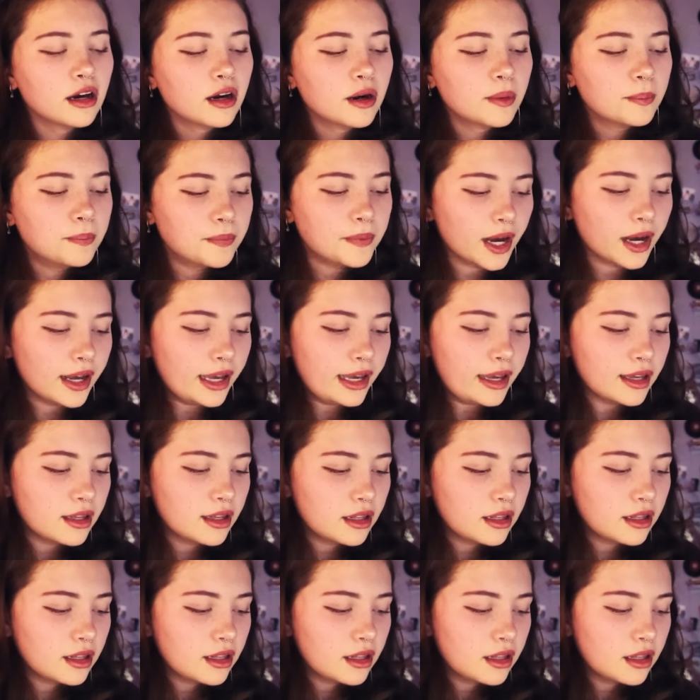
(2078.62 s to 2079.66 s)
But
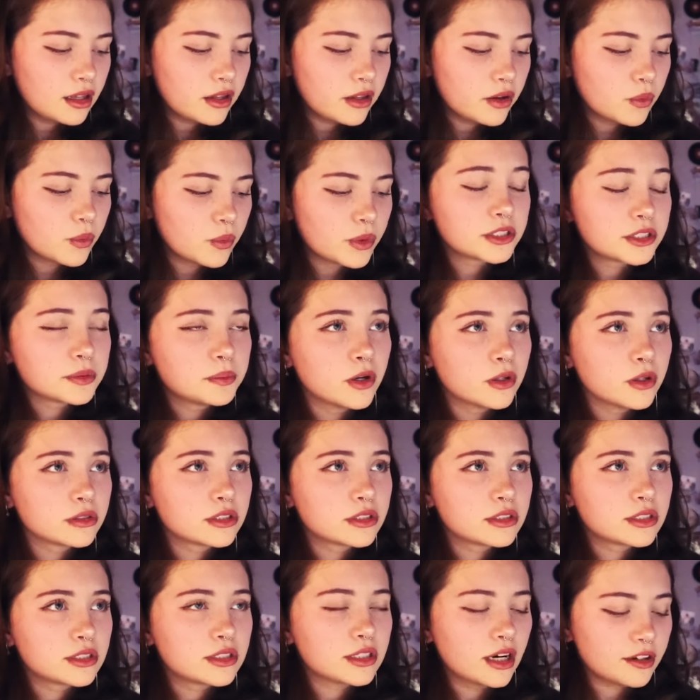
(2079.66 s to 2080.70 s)
what's
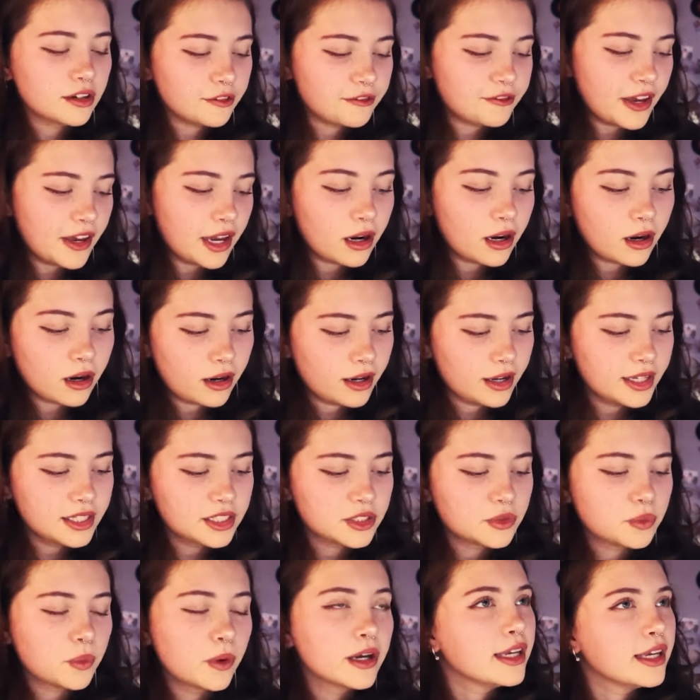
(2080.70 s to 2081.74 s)
most unfair
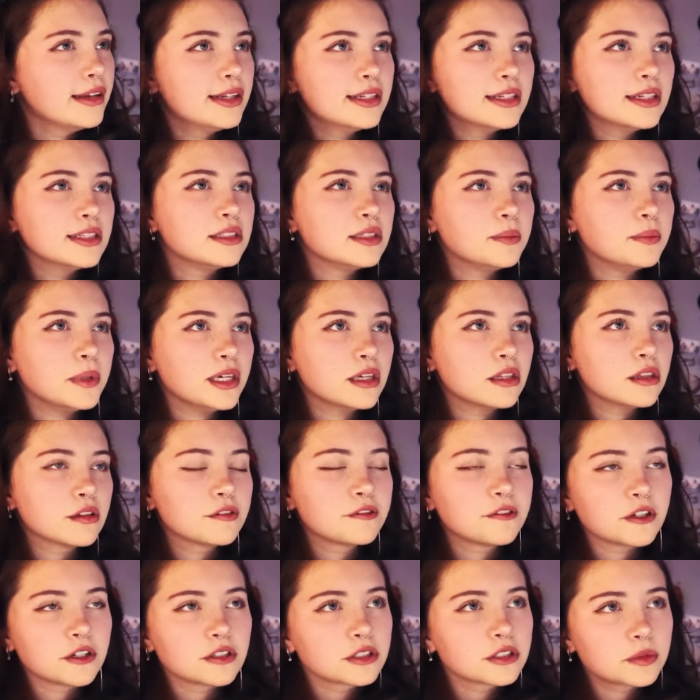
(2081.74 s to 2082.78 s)
is what he did to me in the
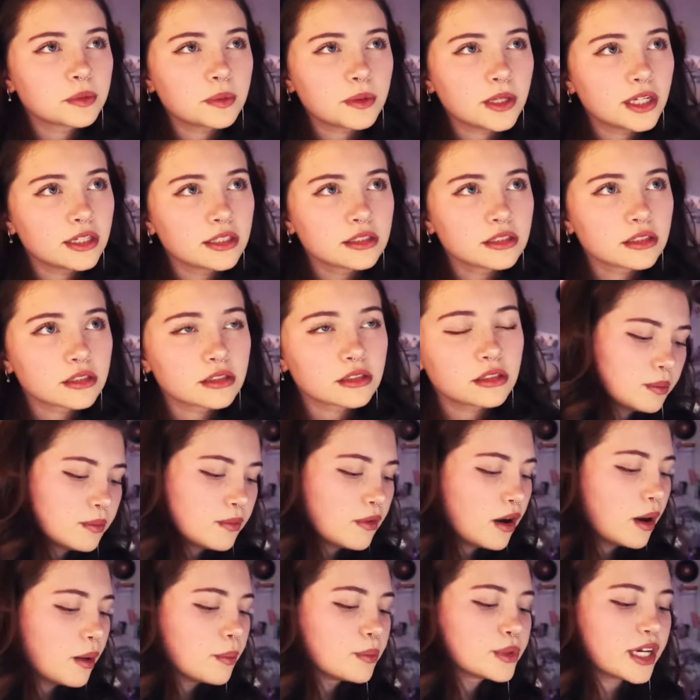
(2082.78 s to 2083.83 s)
first place.
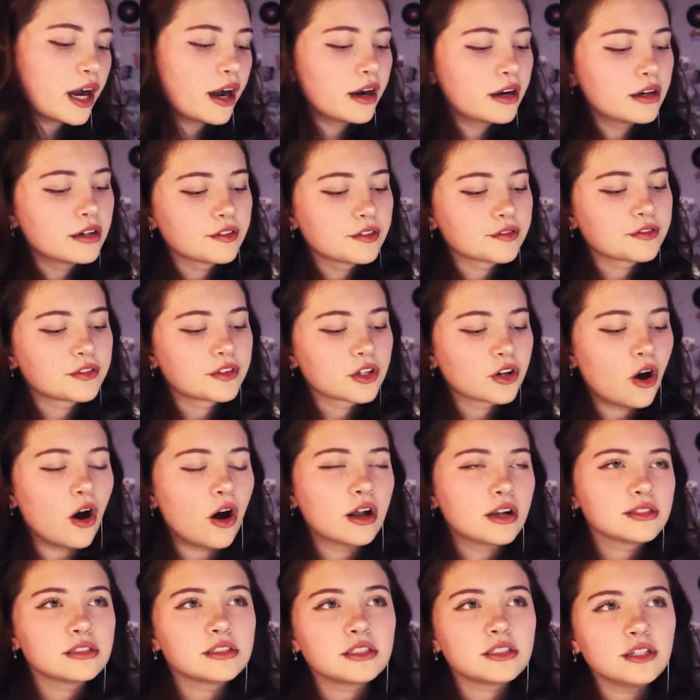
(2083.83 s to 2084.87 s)
I'm tired of the
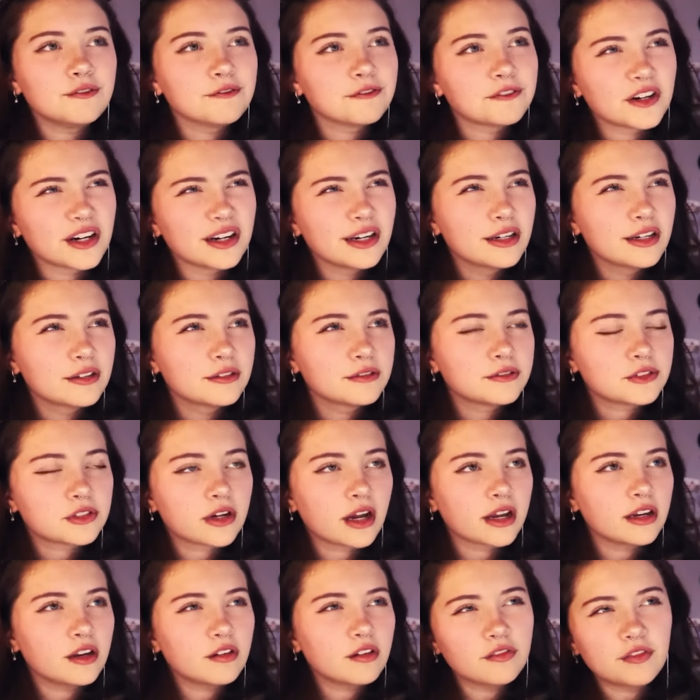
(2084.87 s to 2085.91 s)
constant fight of
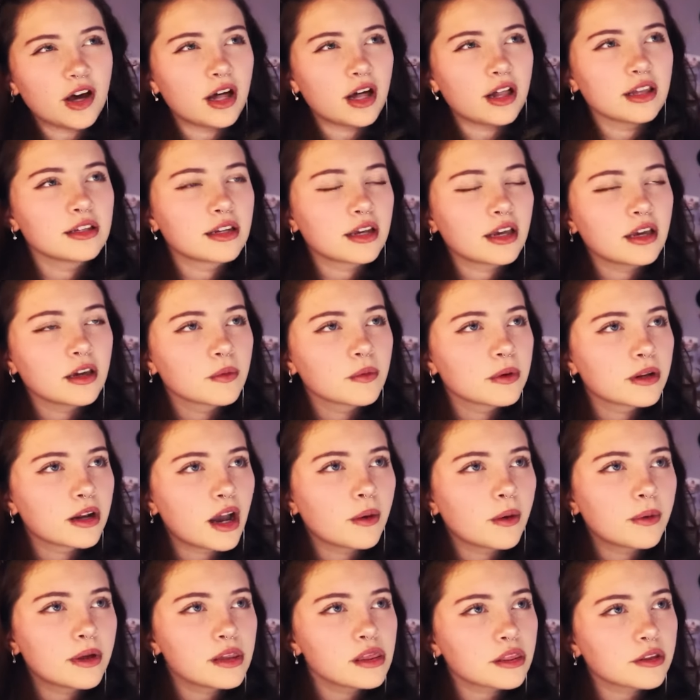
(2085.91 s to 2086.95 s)
trying to validate what I
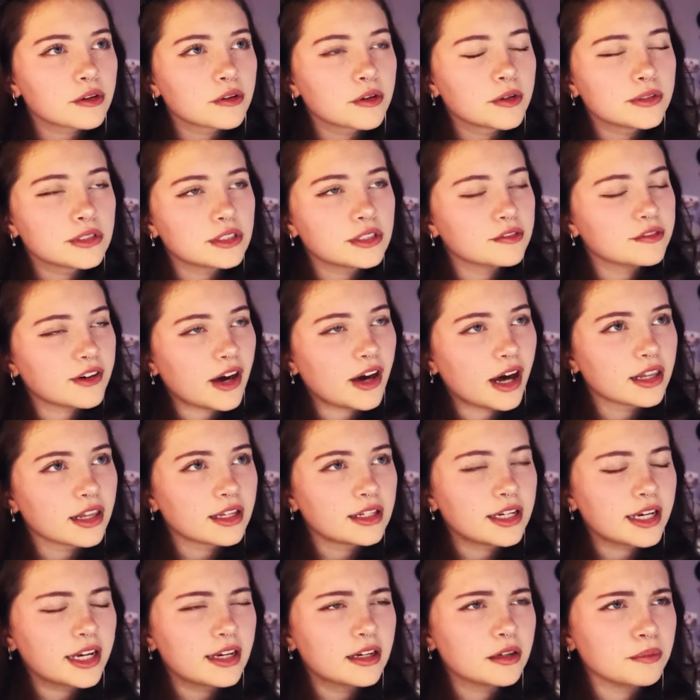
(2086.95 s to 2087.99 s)
went through, to
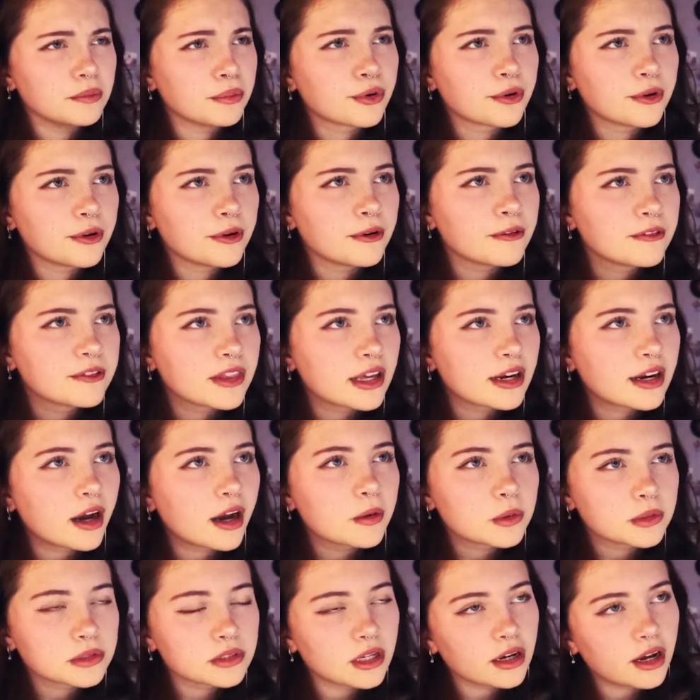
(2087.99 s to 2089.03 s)
validate and prove that I
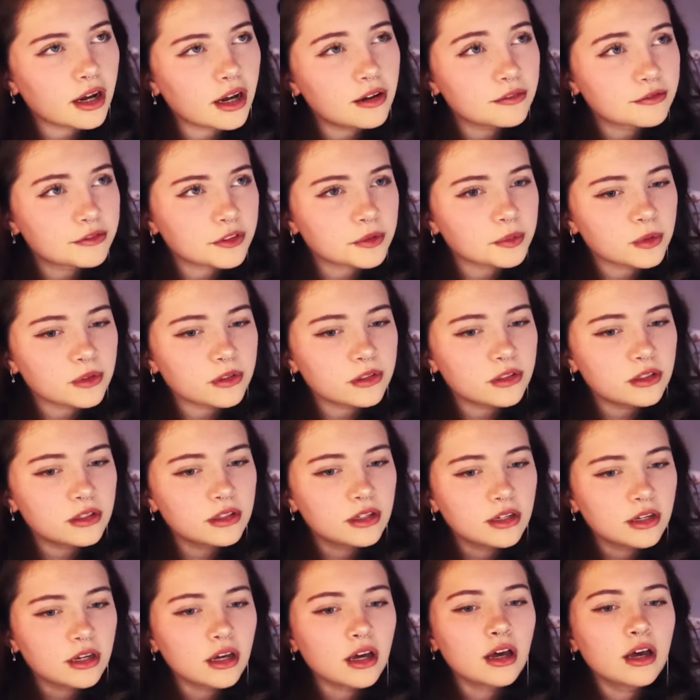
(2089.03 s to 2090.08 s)
was uncomfortable.
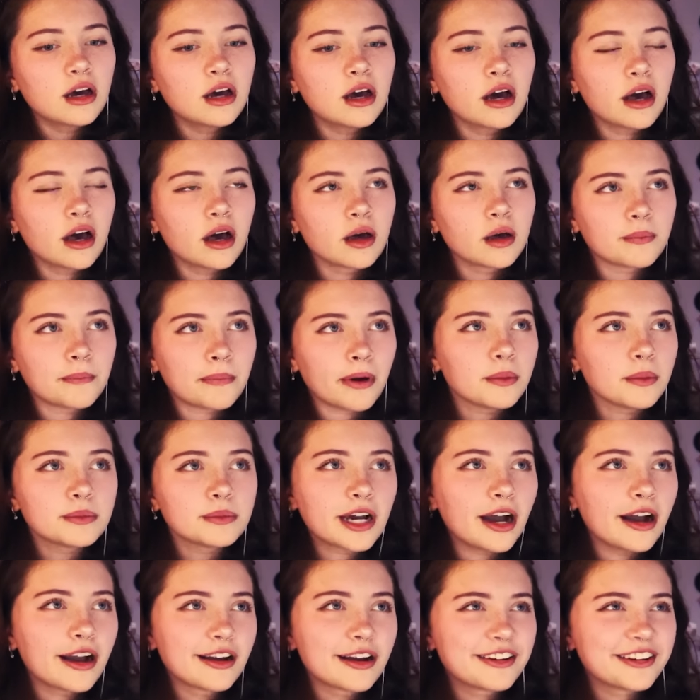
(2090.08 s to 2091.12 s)
I'm
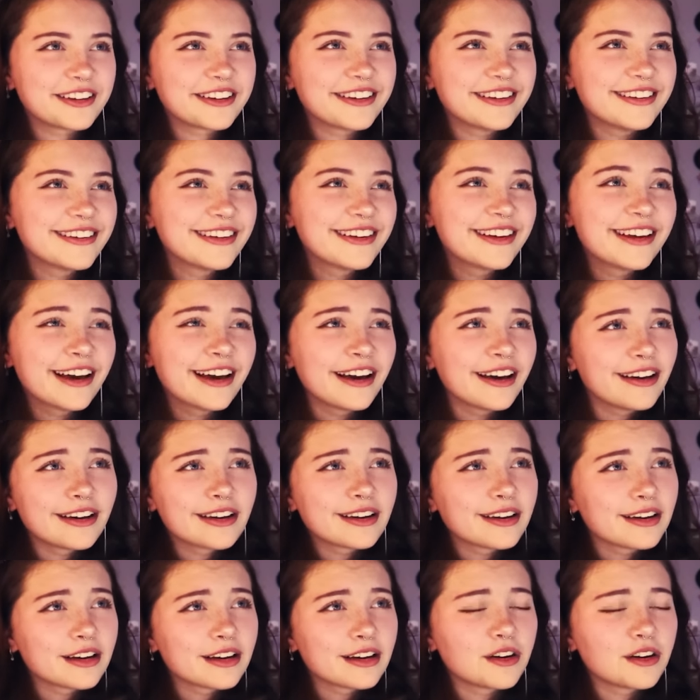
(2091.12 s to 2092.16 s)
tired
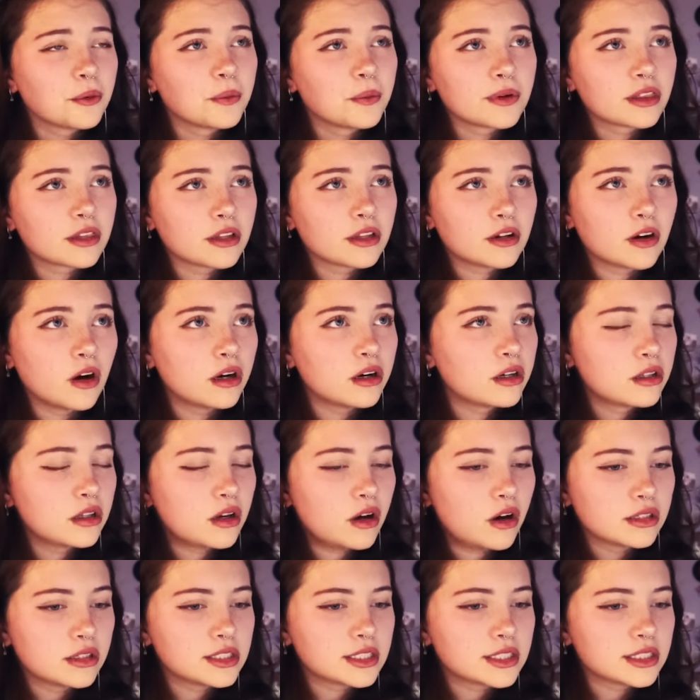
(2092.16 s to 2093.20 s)
with it all,
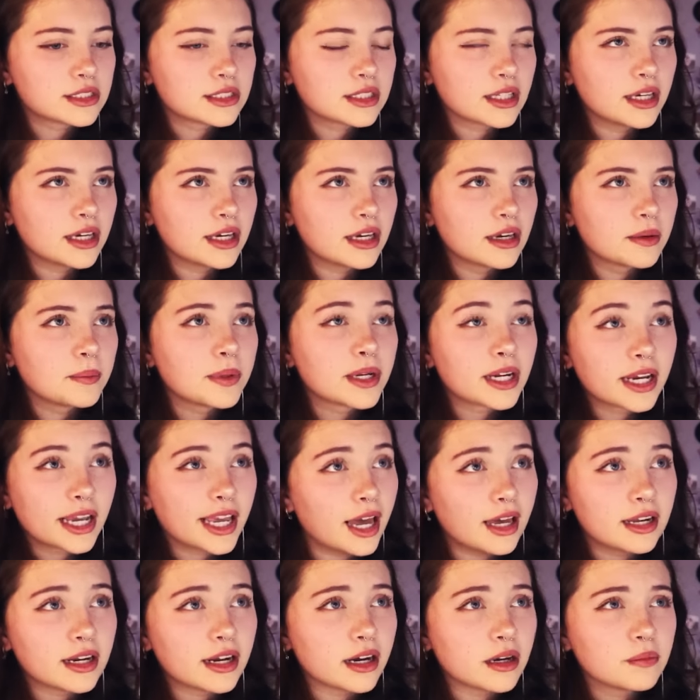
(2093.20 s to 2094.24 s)
honestly. But
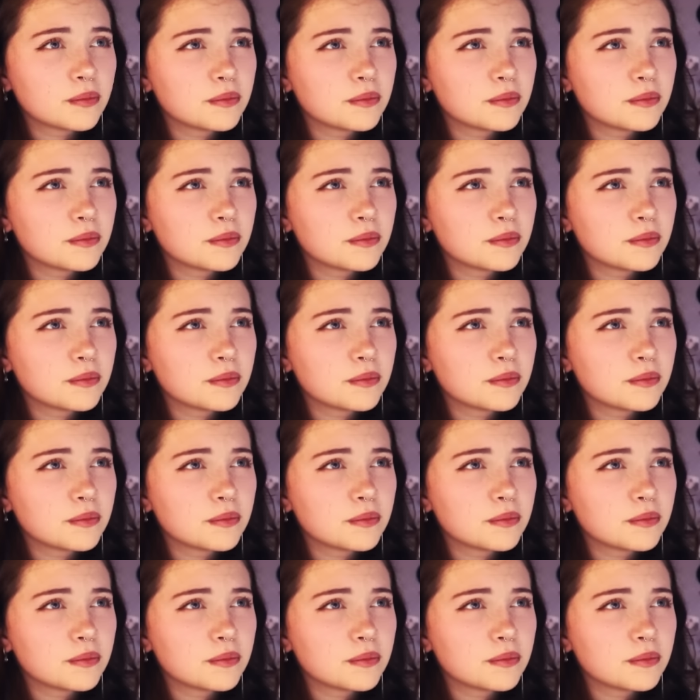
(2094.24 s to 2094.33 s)
again, I